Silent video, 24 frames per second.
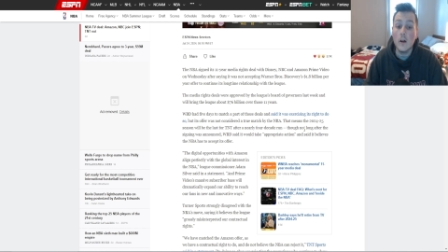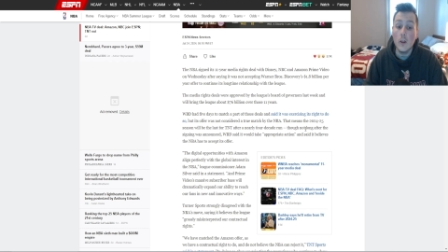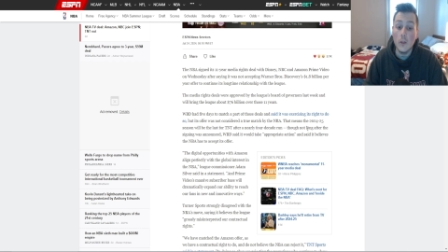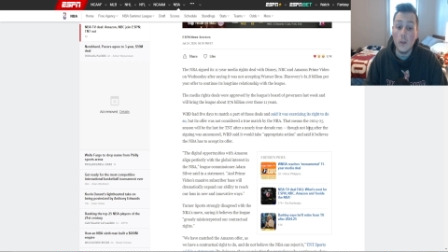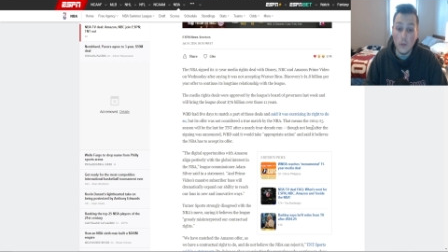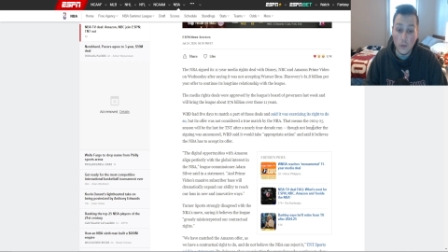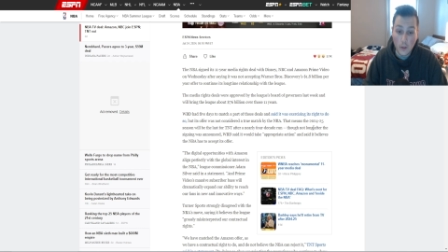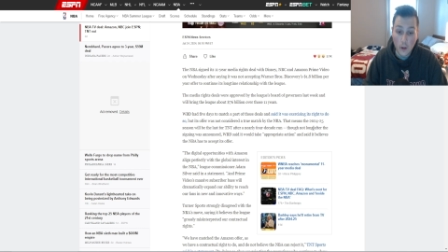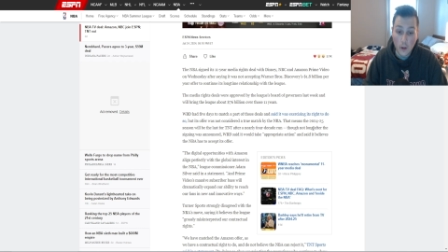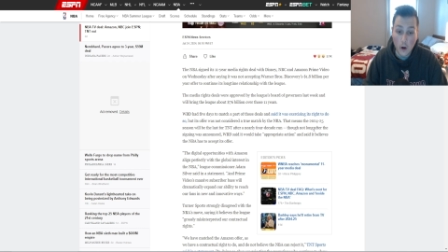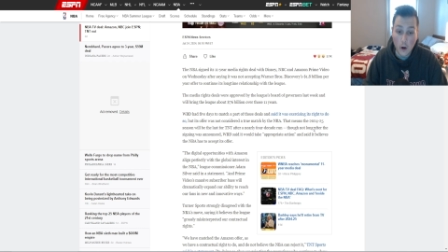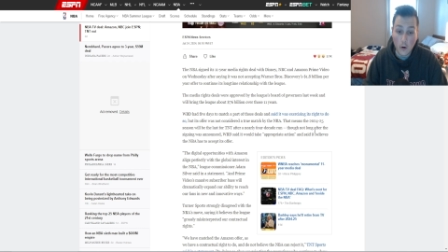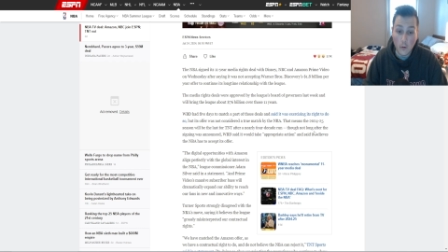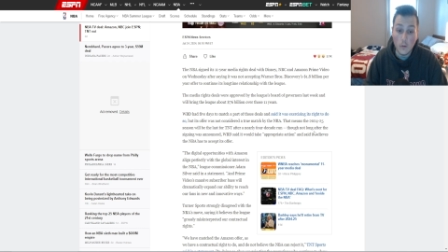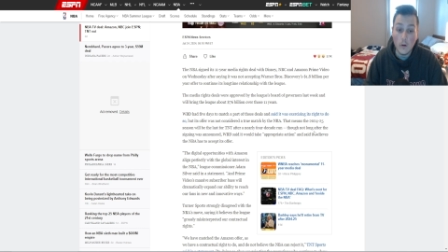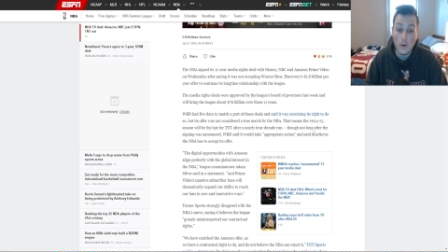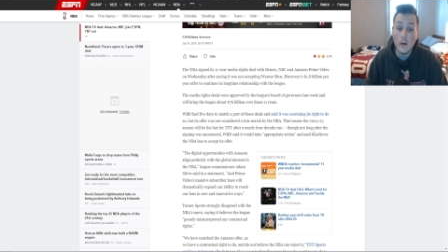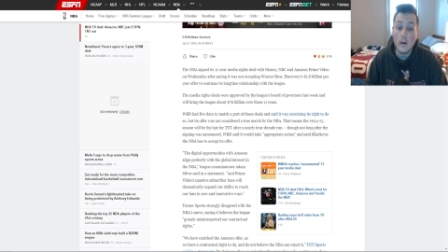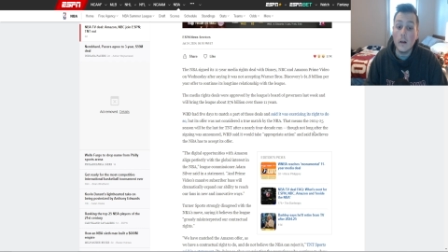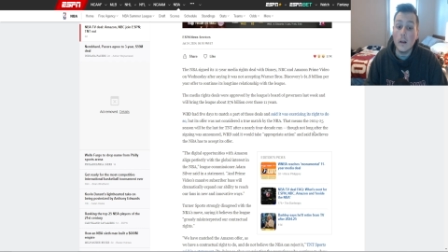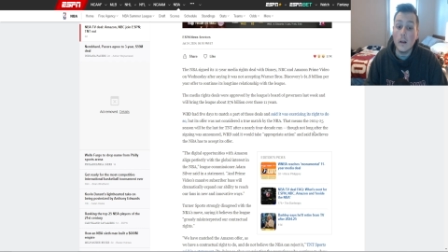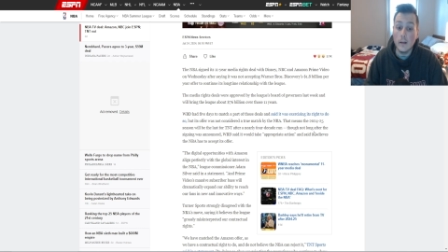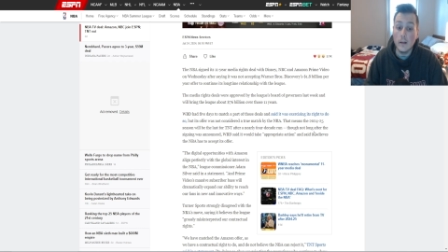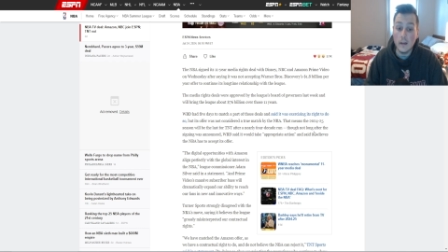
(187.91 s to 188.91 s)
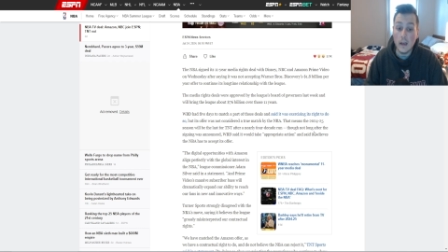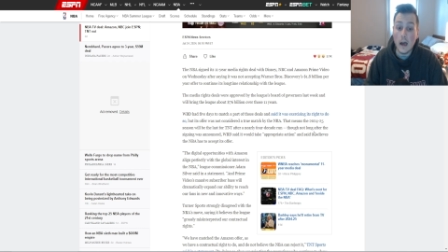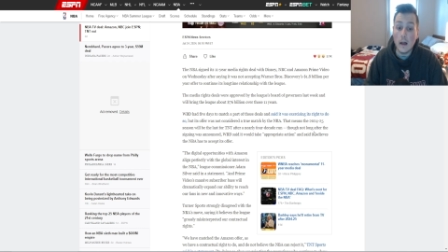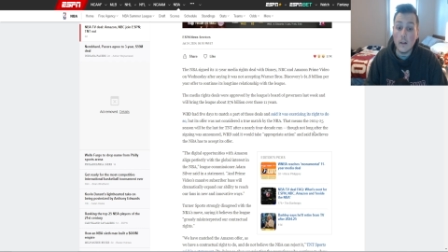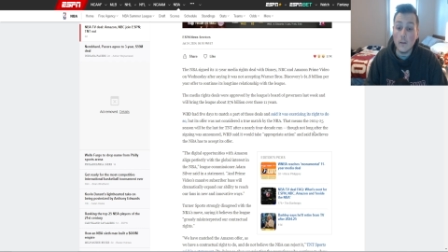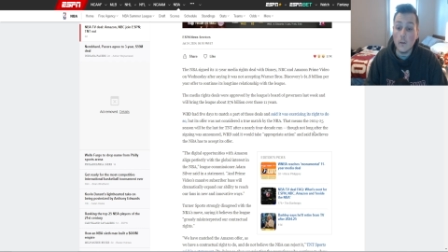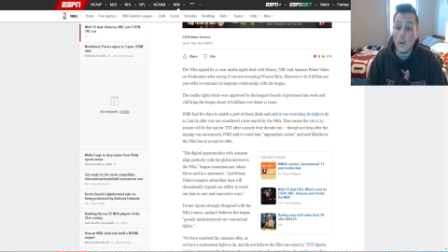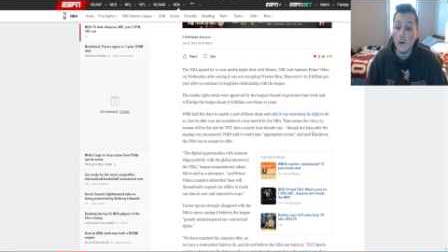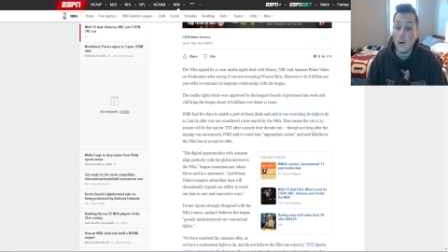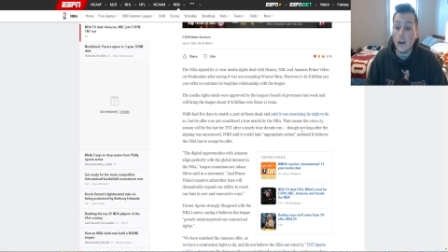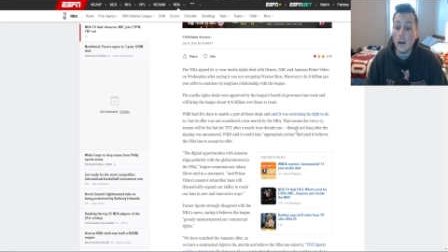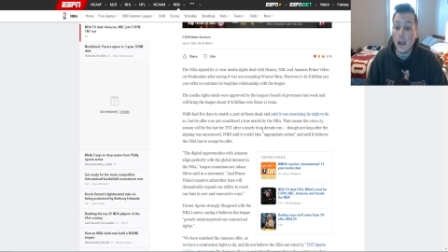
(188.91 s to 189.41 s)
though not
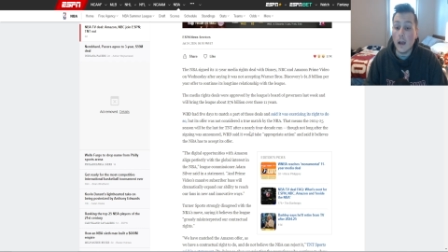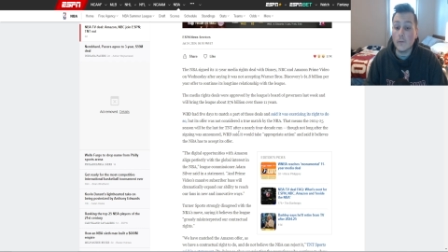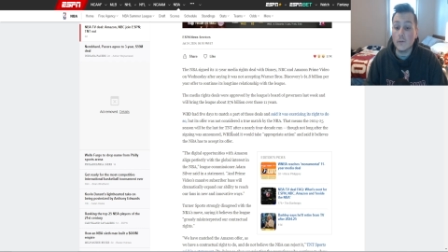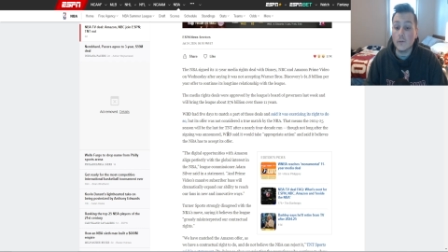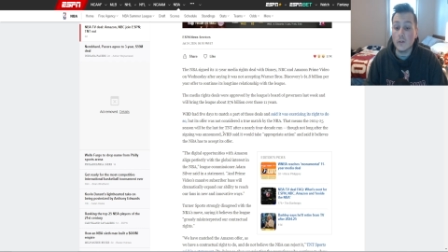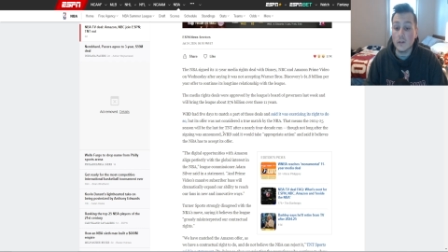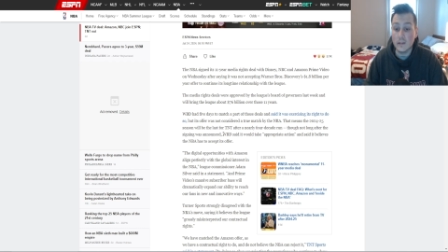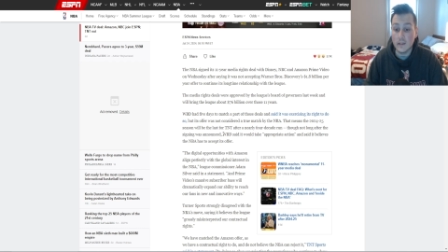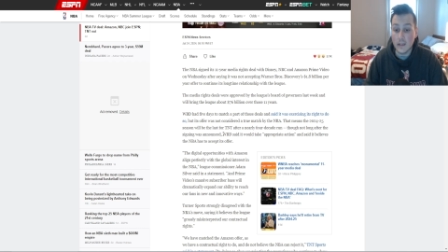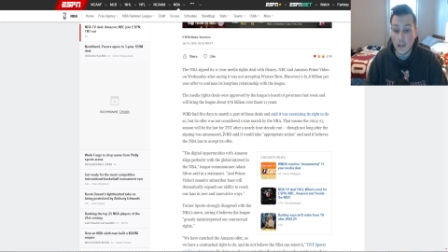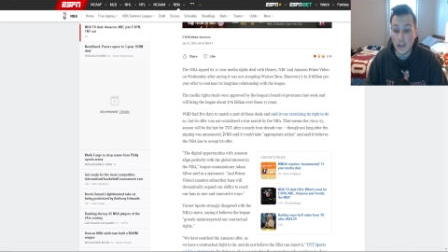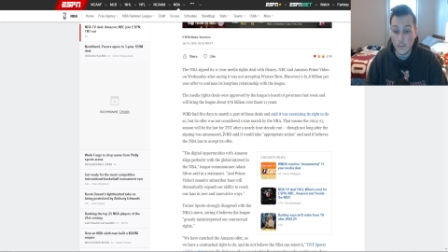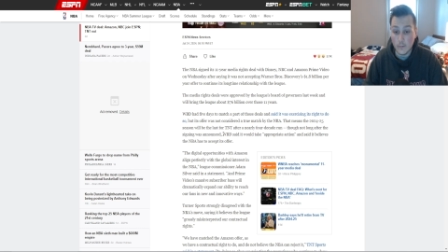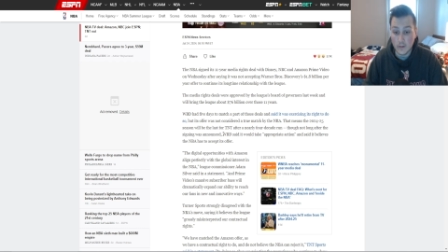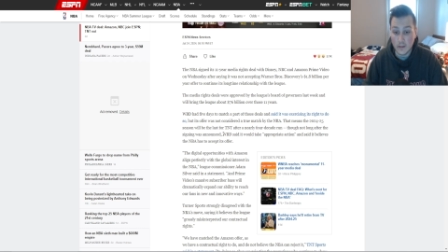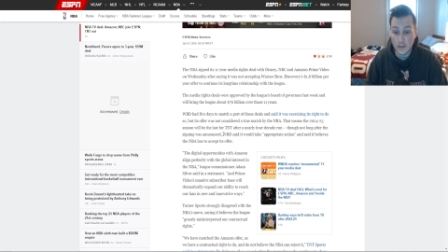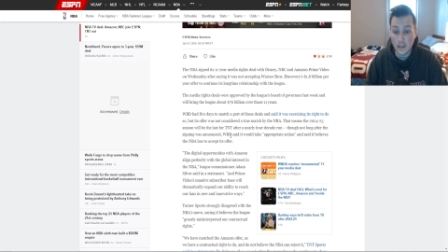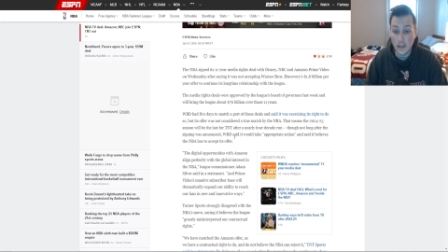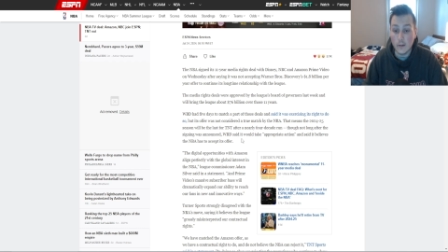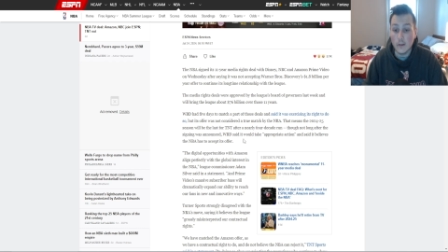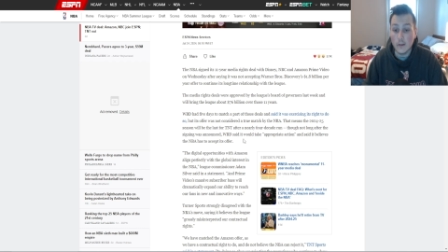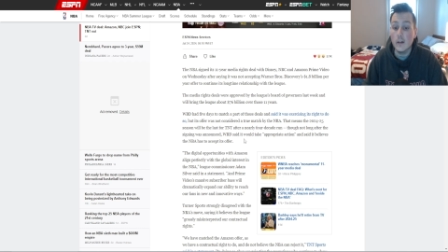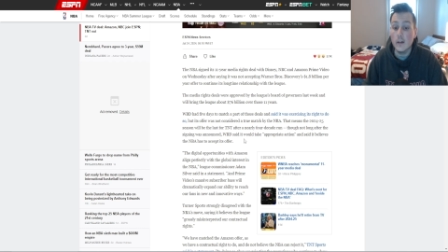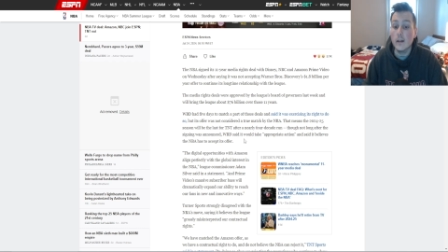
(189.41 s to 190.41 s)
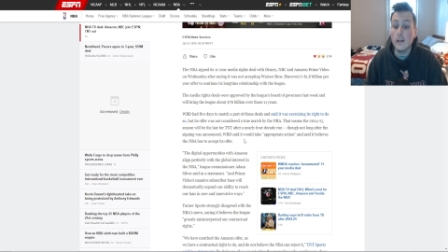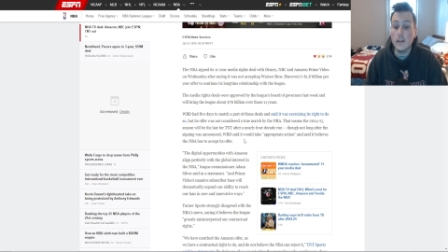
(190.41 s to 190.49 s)
long after the signing was announced,